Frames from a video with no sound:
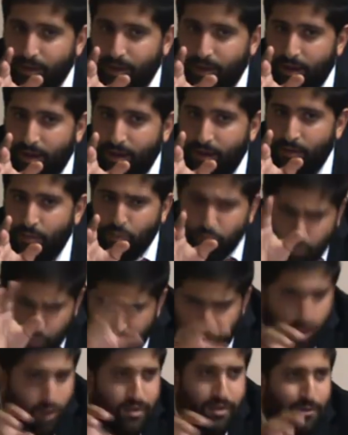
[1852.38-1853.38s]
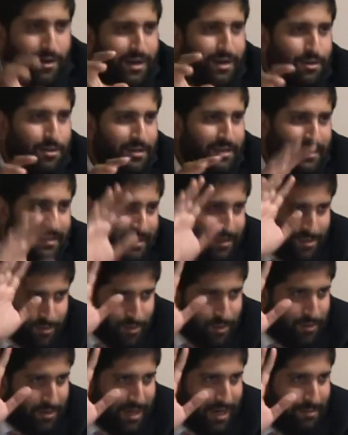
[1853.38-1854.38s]
uh, we only want to know the details.
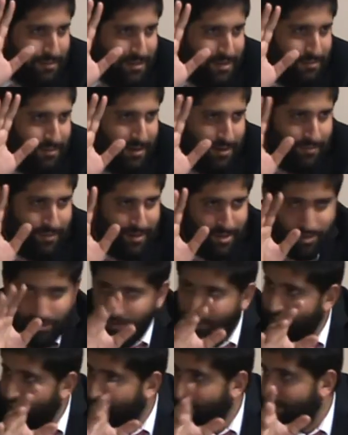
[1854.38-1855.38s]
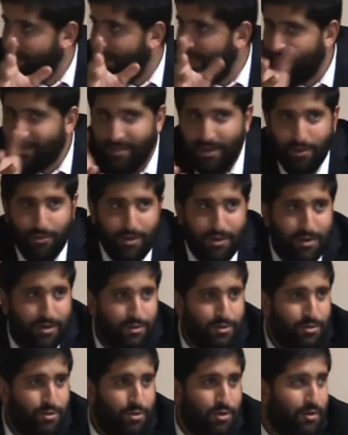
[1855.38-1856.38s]
We don't care about the bigger picture. That was an exile. What can
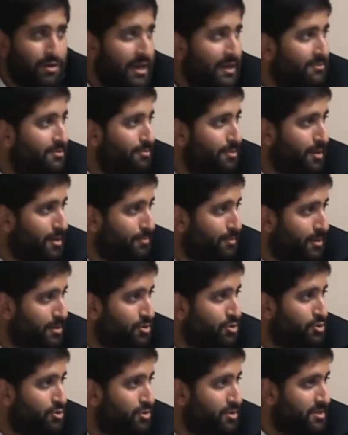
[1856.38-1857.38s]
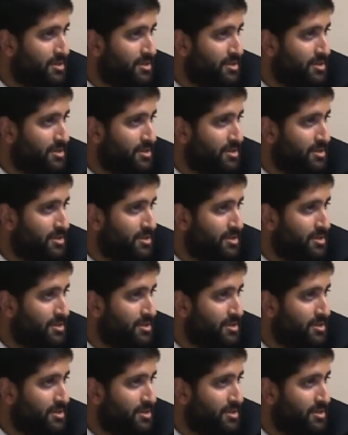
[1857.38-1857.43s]
you do? You don't have a bigger picture.